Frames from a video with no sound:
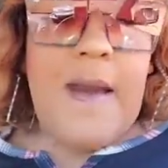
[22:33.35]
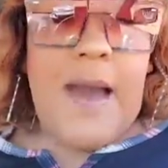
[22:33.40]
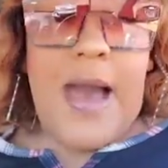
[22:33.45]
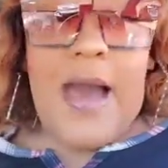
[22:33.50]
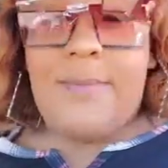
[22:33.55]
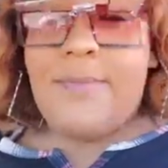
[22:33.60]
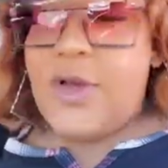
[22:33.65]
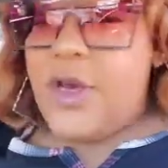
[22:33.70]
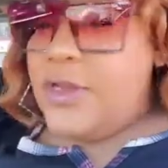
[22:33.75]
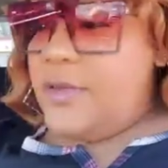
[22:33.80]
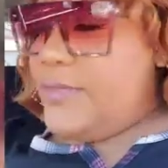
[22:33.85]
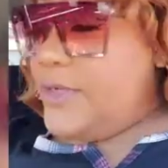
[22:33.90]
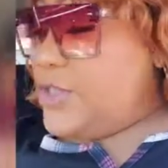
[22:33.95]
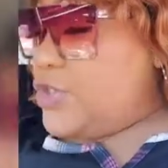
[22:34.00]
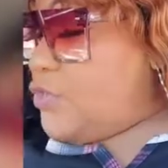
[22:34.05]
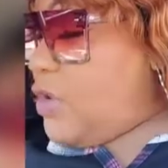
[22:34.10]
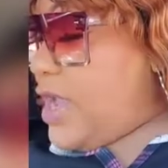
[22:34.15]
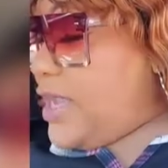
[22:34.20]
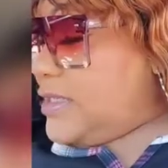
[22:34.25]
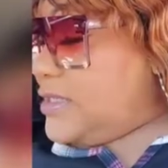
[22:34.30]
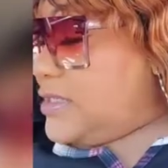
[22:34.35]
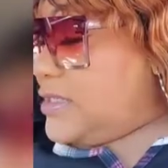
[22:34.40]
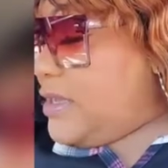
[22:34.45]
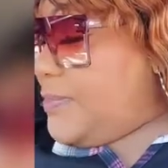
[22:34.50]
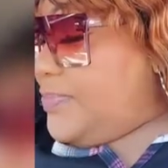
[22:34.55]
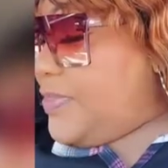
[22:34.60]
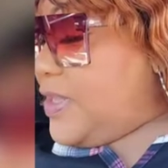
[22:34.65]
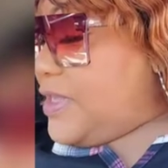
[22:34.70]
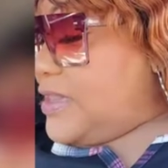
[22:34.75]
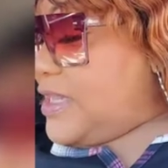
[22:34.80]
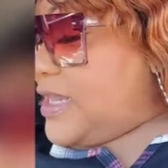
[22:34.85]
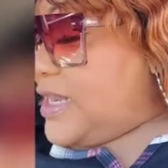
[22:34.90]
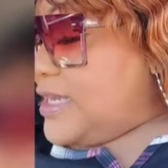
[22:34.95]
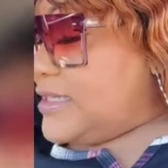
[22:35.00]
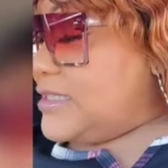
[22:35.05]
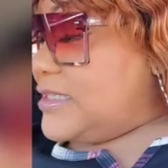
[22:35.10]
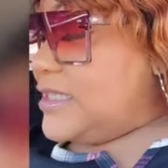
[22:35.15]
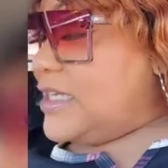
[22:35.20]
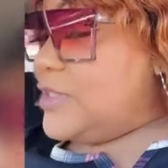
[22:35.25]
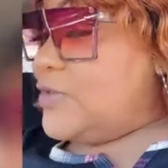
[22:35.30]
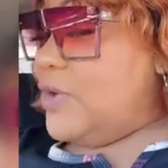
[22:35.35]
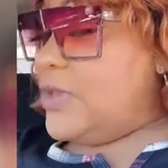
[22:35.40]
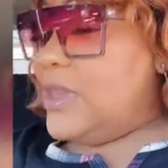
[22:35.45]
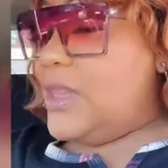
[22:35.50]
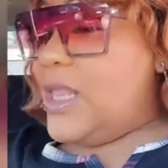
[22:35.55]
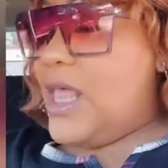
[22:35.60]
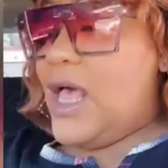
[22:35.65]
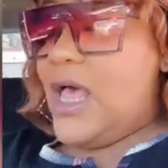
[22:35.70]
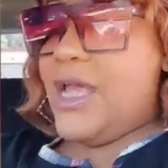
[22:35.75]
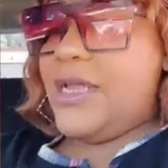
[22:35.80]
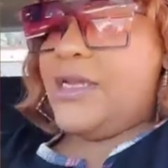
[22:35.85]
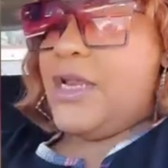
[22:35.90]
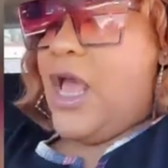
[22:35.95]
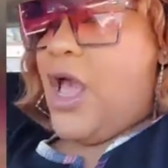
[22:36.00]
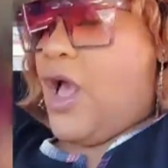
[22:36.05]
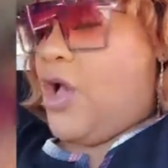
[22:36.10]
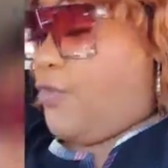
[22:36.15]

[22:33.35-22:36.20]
I'm going to be trying something that I seen online.